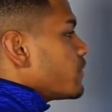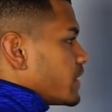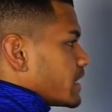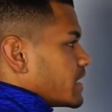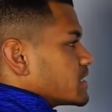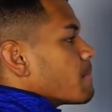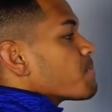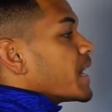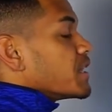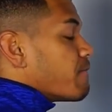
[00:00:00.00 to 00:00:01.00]
feelings,
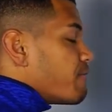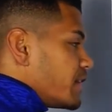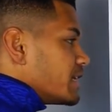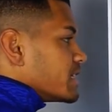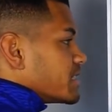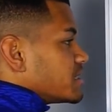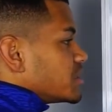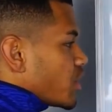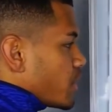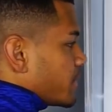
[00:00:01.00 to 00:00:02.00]
and your feelings
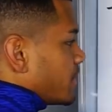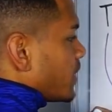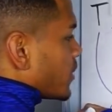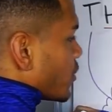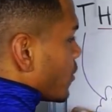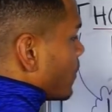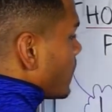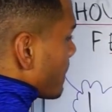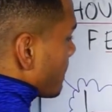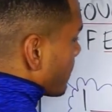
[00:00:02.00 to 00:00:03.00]
determine your
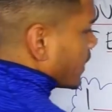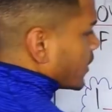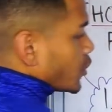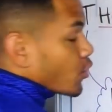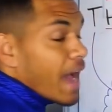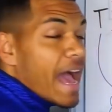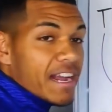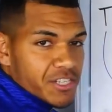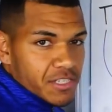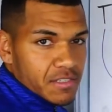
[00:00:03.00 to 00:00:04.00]

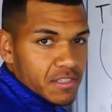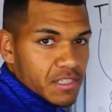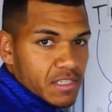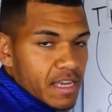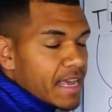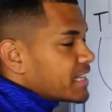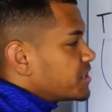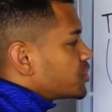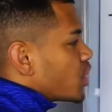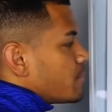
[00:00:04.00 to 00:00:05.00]
actions. It's
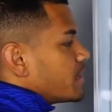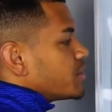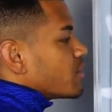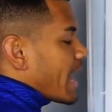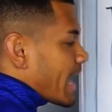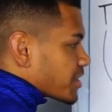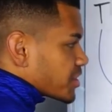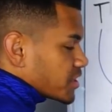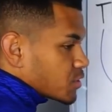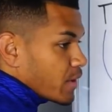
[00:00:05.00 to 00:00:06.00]
determining your
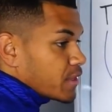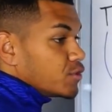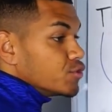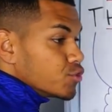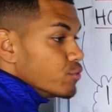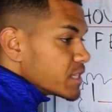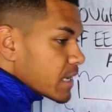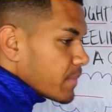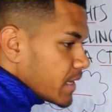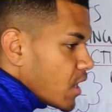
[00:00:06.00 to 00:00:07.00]
actions, whether you do
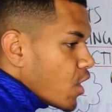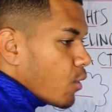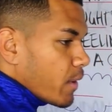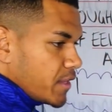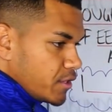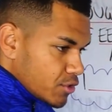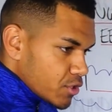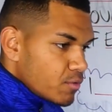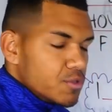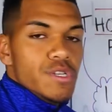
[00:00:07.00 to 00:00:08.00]
something or whether you
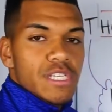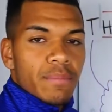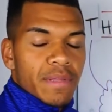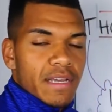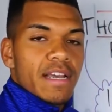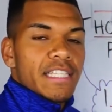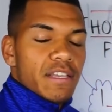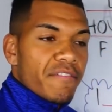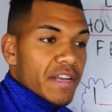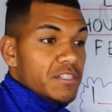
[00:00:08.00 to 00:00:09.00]
don't do something. It's
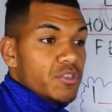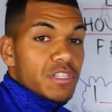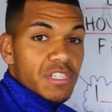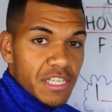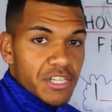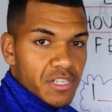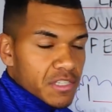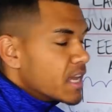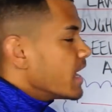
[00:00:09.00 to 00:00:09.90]
affecting your decisions.